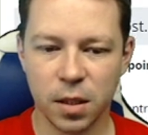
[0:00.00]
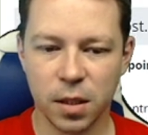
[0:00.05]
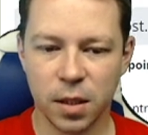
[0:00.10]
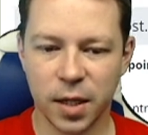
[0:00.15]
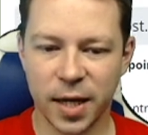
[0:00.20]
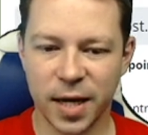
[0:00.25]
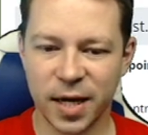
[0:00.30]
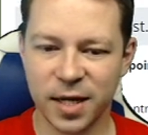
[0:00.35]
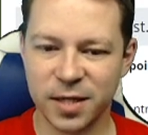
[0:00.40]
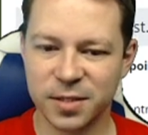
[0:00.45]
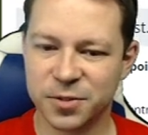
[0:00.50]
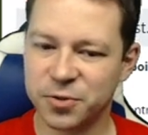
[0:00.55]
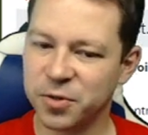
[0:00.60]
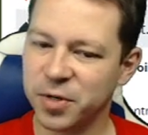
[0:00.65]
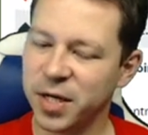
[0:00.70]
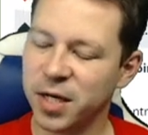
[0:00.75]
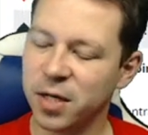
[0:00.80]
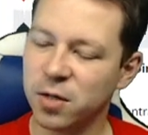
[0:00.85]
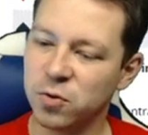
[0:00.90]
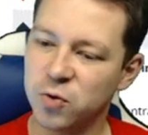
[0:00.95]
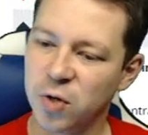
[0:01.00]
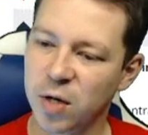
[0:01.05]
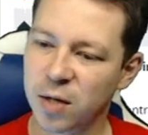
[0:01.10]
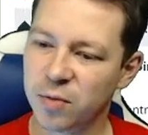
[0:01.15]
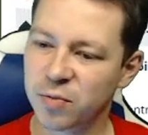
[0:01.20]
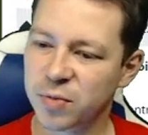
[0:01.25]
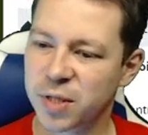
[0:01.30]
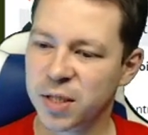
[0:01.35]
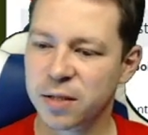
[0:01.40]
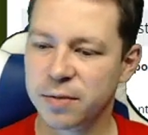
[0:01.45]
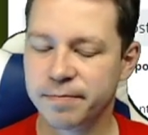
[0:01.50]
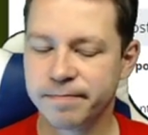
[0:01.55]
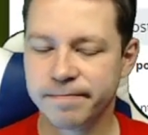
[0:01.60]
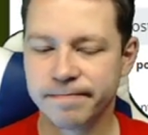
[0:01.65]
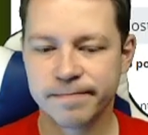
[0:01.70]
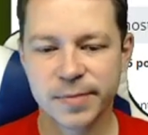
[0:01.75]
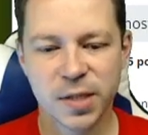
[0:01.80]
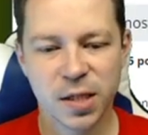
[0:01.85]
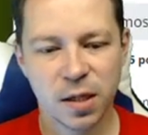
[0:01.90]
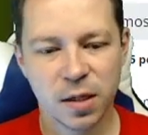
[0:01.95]
And three no trumps.
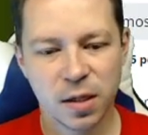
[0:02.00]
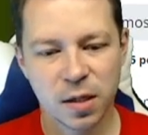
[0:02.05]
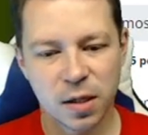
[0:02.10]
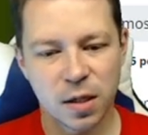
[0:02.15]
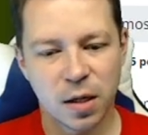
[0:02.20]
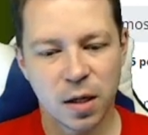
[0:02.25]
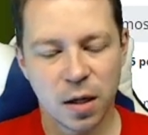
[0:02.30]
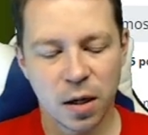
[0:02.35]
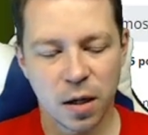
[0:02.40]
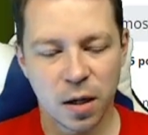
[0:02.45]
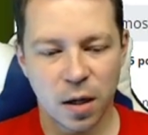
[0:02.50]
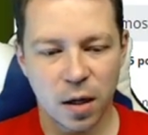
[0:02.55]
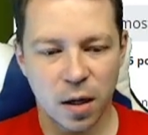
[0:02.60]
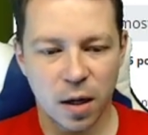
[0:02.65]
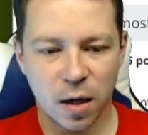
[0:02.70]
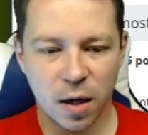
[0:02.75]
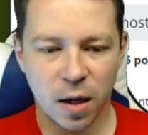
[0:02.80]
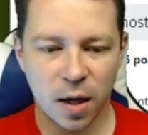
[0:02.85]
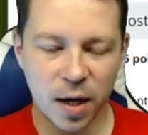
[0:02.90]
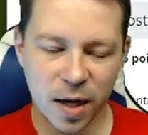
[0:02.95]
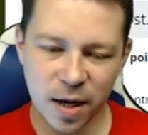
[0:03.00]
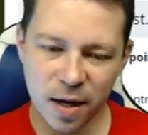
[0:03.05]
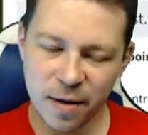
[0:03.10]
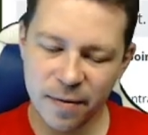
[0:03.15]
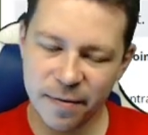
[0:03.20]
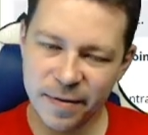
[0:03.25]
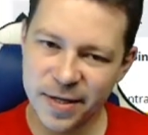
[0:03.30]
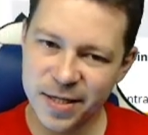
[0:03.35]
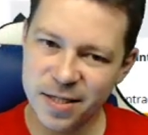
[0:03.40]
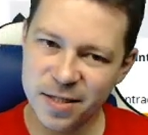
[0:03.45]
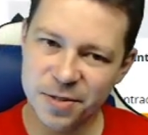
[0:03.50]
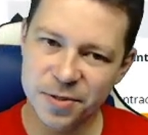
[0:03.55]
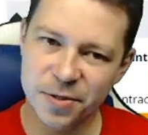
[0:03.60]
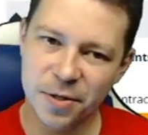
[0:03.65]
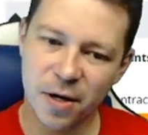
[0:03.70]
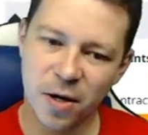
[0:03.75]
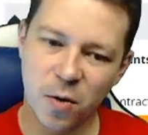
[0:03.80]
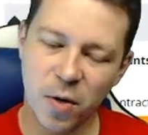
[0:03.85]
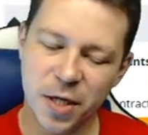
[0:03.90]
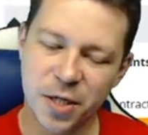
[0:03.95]
Um, this is
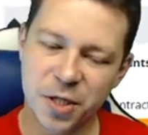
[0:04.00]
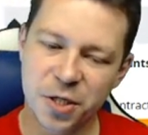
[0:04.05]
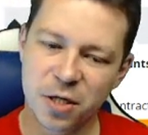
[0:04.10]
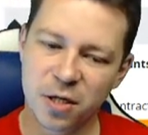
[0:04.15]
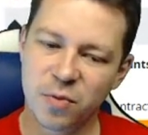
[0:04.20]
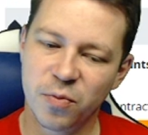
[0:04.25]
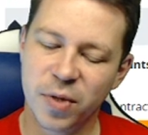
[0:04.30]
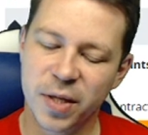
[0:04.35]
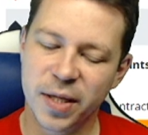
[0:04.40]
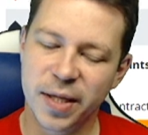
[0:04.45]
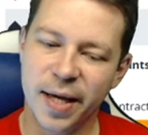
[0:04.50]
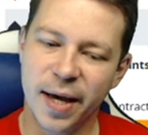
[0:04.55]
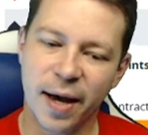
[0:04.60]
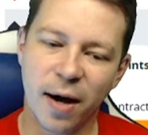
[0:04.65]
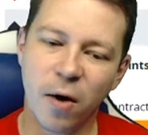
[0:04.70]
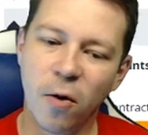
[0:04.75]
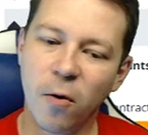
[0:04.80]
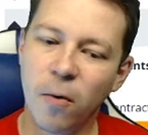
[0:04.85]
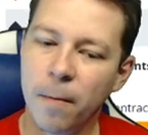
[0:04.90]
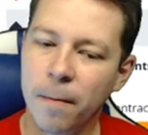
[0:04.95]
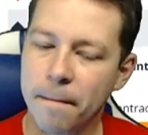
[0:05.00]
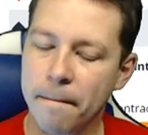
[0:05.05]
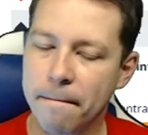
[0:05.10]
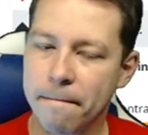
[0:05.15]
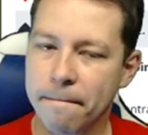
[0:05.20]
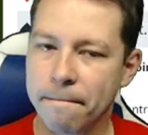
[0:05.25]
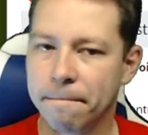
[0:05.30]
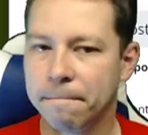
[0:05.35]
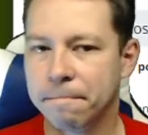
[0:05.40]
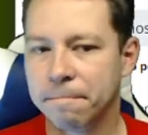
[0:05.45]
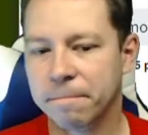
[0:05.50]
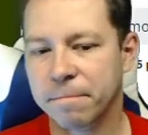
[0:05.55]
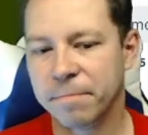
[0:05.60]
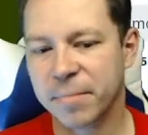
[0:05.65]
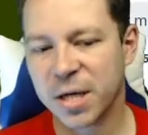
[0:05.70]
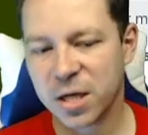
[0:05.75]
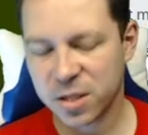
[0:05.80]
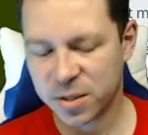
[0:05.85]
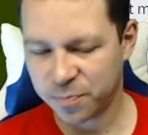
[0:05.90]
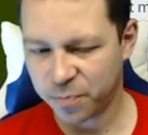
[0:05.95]
very questionable now.
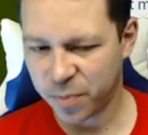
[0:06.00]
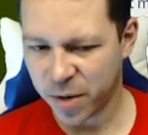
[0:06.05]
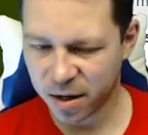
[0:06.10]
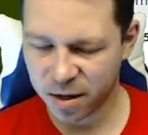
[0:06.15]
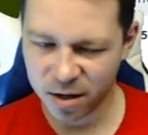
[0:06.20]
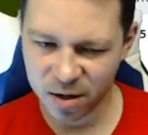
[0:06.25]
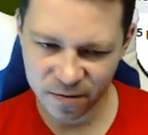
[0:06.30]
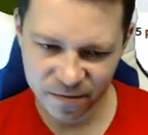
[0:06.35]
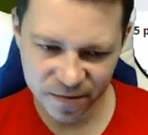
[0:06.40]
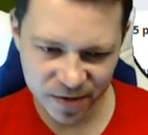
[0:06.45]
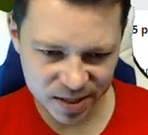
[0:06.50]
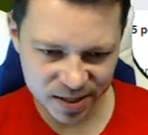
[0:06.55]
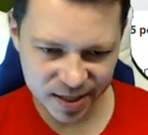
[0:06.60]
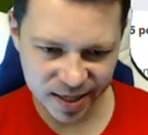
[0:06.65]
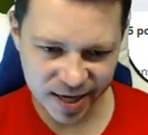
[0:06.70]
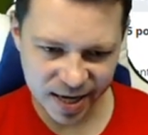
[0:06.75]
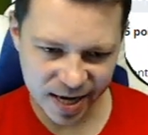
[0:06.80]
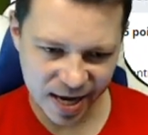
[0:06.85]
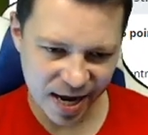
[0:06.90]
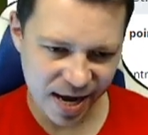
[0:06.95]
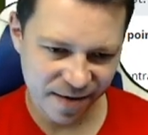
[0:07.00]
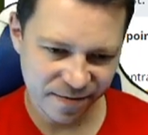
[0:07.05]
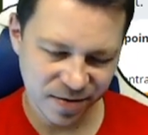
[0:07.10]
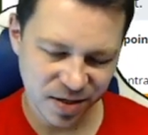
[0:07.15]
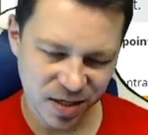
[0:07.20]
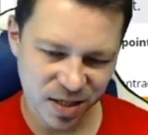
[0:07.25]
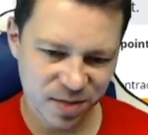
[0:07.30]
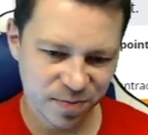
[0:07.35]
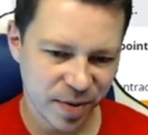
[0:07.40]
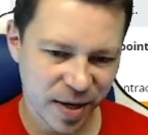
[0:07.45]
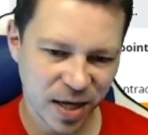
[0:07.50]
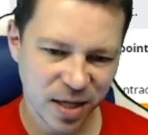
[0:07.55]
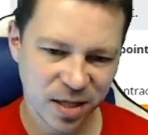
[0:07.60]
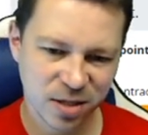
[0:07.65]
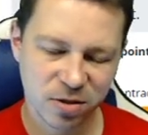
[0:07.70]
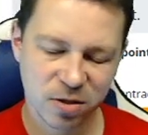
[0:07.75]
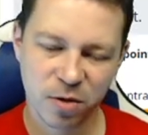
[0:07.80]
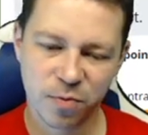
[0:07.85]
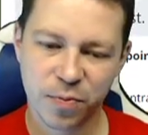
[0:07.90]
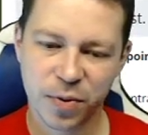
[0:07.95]
Because partner obviously have the spade
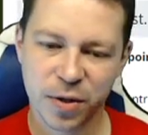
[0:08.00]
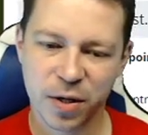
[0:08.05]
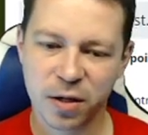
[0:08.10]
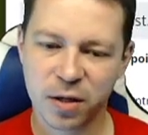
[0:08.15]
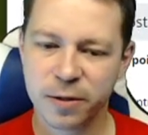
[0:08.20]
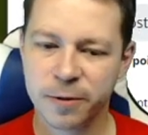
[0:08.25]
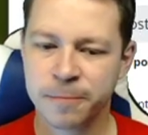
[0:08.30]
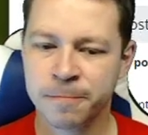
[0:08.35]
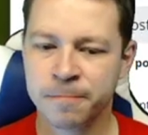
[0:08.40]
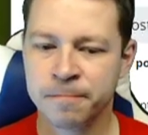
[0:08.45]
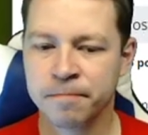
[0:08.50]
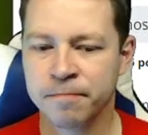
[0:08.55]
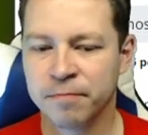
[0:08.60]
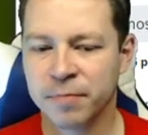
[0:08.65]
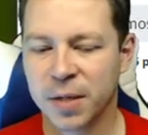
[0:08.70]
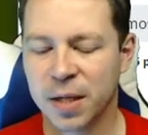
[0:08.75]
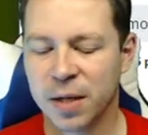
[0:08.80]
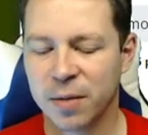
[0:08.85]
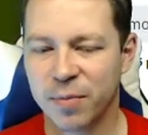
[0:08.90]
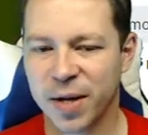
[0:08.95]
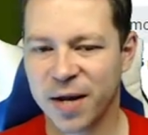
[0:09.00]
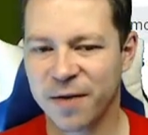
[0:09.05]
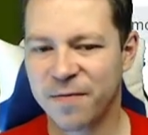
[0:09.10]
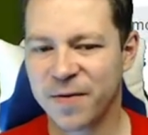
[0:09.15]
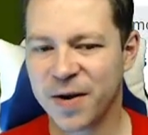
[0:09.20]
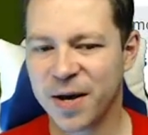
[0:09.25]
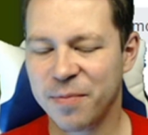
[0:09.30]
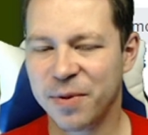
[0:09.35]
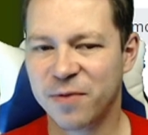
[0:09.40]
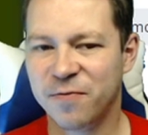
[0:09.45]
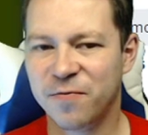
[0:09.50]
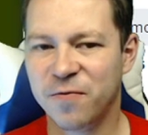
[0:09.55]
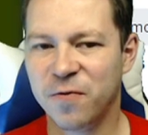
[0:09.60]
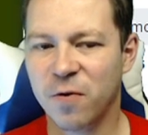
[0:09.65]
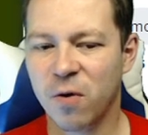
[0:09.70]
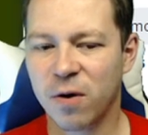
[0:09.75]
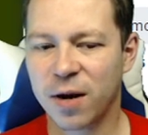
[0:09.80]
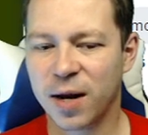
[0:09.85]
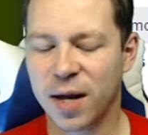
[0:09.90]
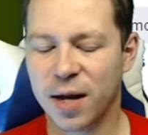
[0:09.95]
stopper. But if I
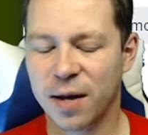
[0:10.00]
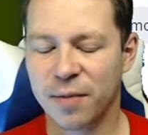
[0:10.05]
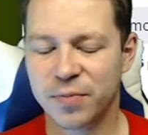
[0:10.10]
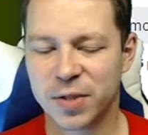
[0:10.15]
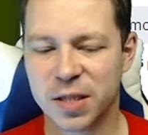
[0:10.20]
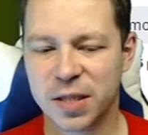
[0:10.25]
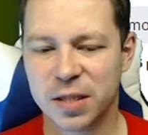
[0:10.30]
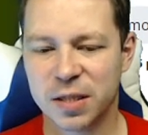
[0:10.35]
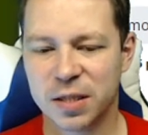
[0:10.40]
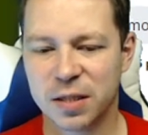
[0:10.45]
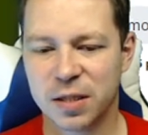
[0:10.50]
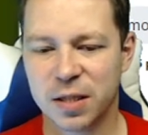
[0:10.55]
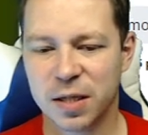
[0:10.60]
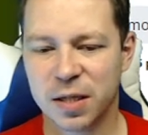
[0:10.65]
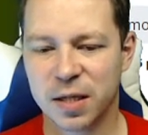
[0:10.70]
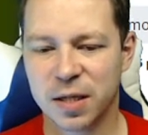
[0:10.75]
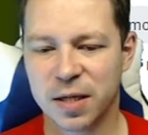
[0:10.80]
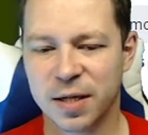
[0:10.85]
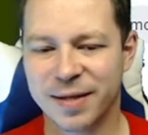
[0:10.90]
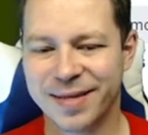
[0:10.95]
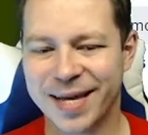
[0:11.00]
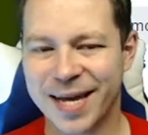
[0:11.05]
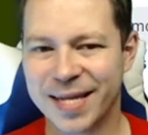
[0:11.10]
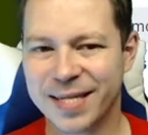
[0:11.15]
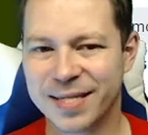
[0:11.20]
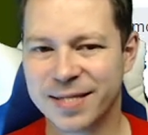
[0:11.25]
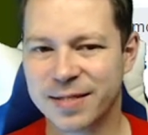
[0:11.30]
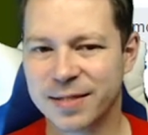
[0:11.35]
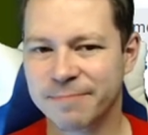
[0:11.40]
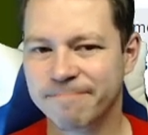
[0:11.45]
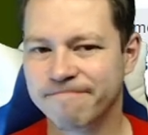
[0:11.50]
four clubs, uh, that's...